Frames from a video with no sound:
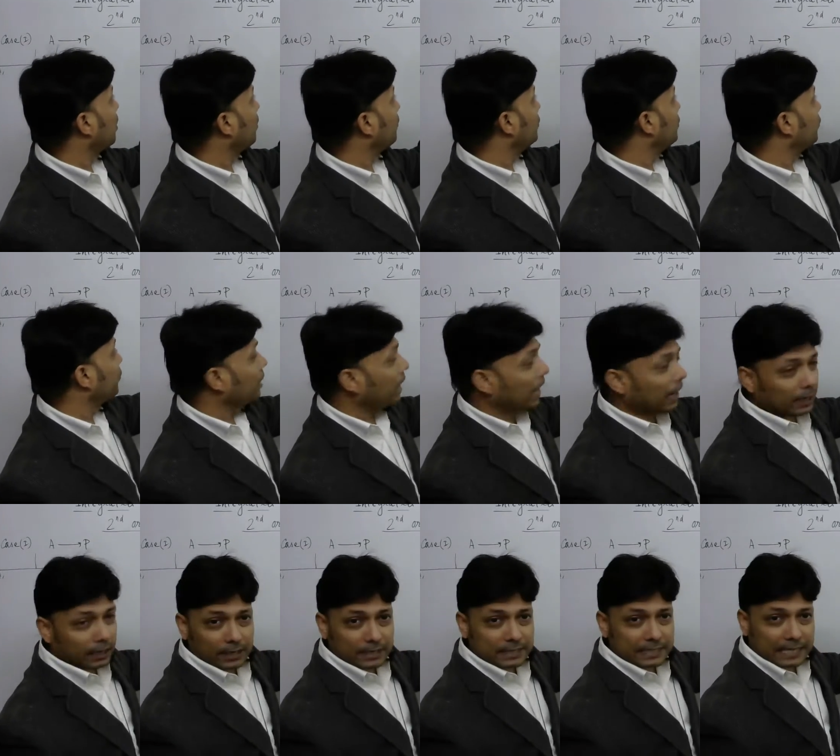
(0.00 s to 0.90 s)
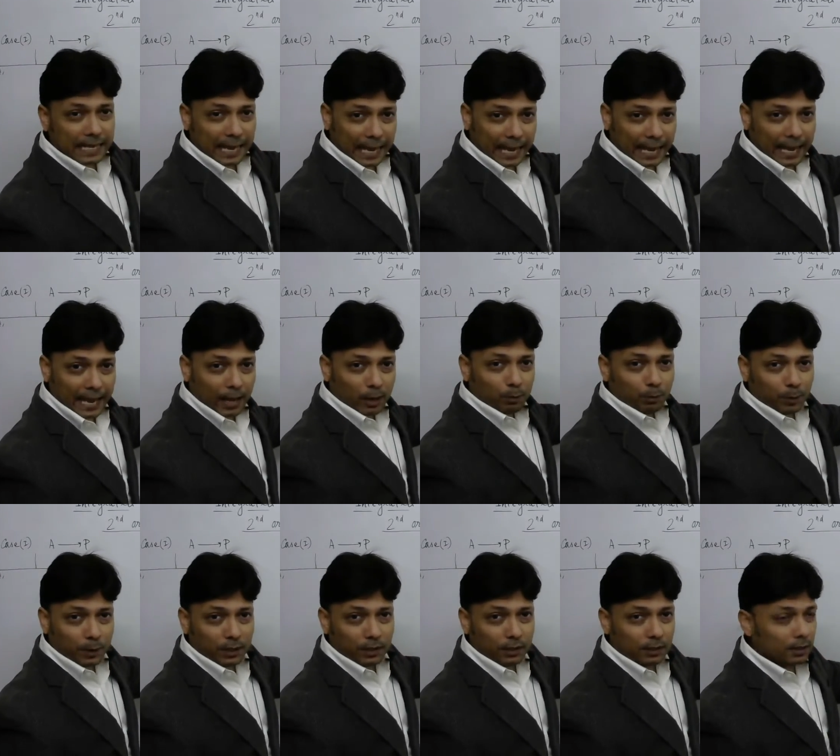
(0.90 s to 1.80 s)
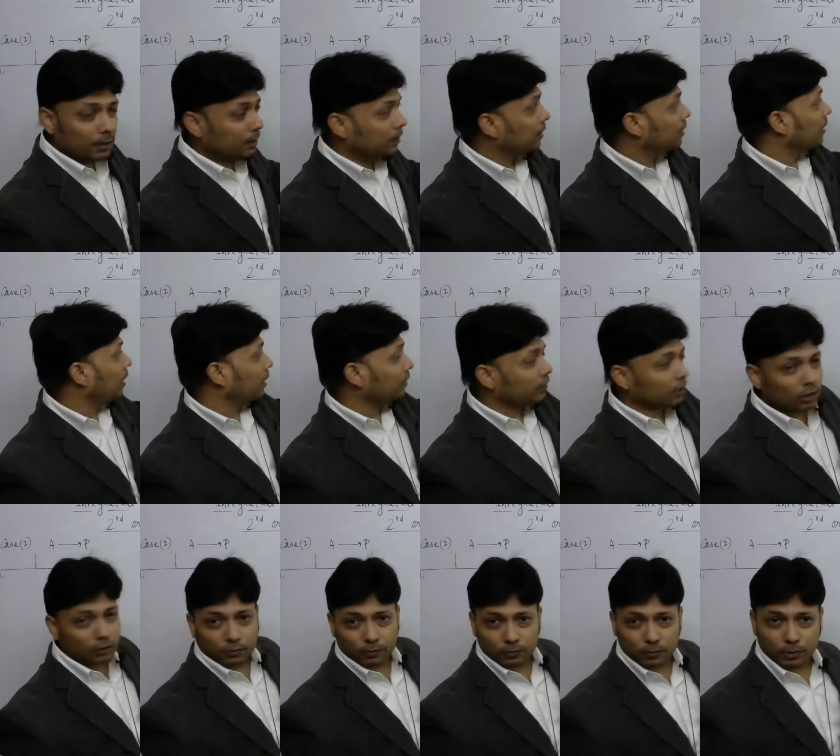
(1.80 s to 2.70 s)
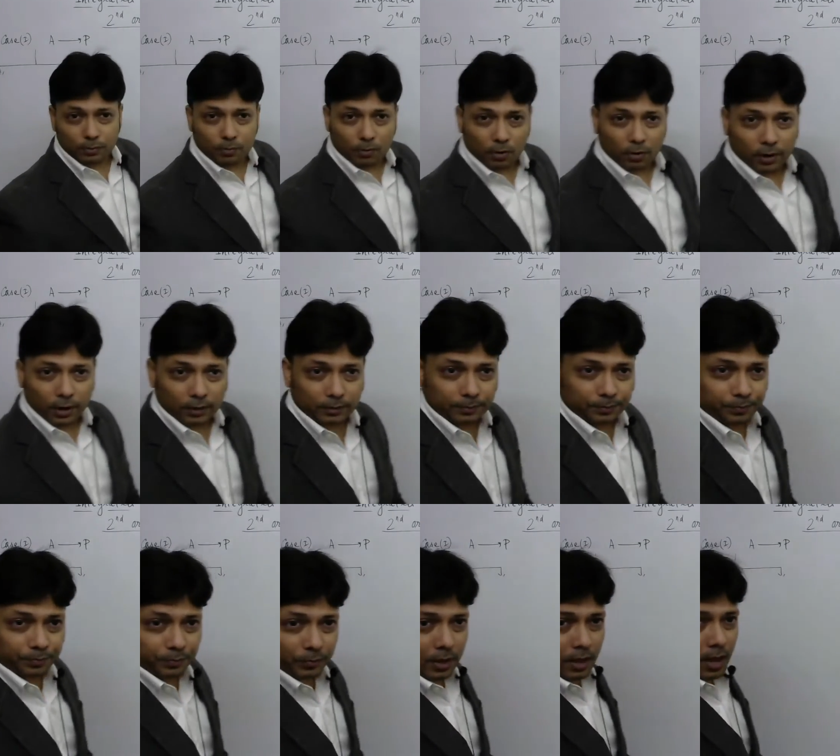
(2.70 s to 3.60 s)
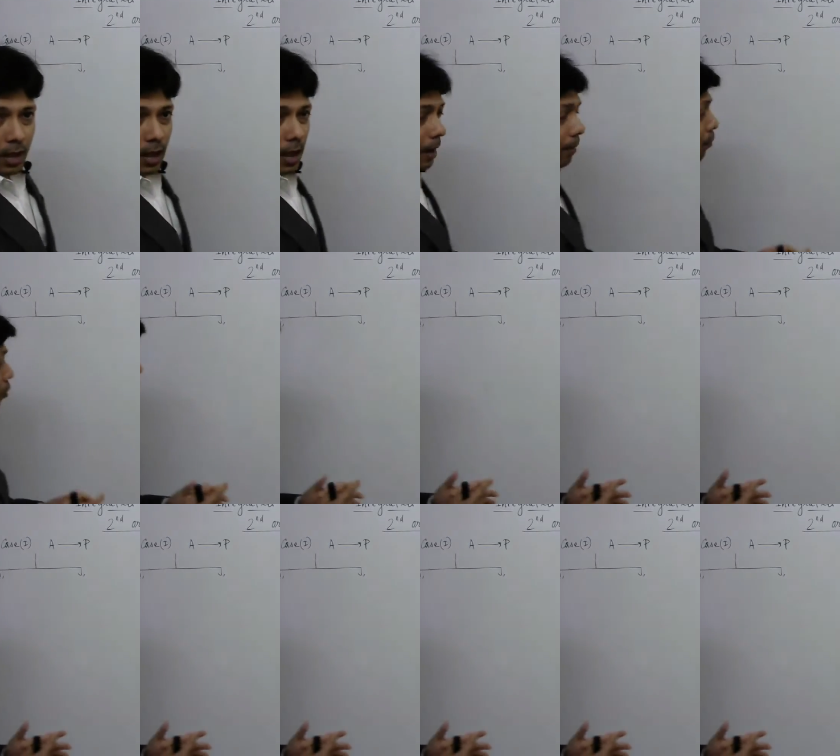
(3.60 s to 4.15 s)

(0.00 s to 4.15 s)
of the reactants A and B can give you the product. And more